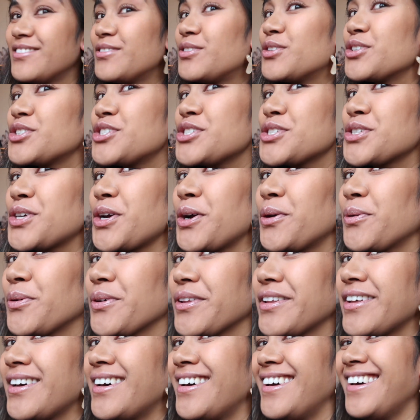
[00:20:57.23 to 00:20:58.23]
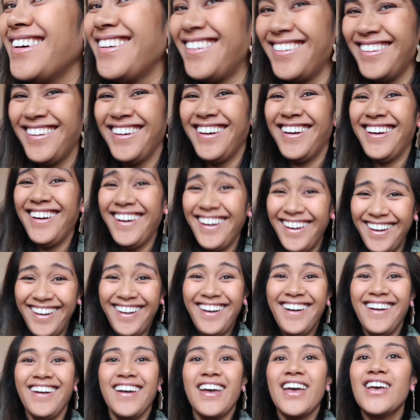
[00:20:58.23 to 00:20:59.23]
We'll just go with it.
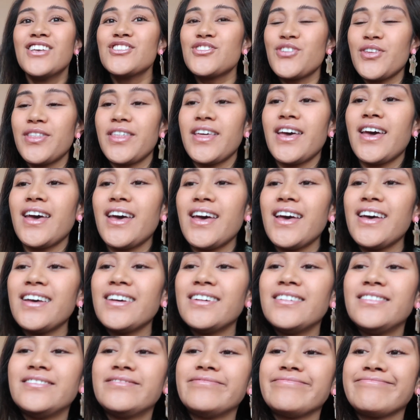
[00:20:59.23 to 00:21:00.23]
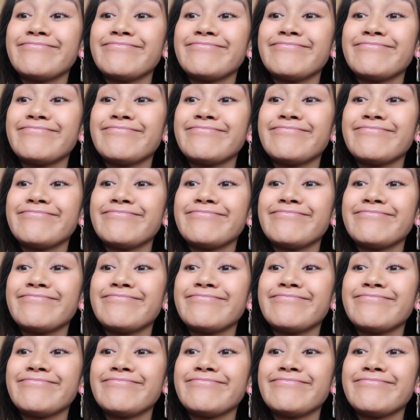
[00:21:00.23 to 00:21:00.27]
So that,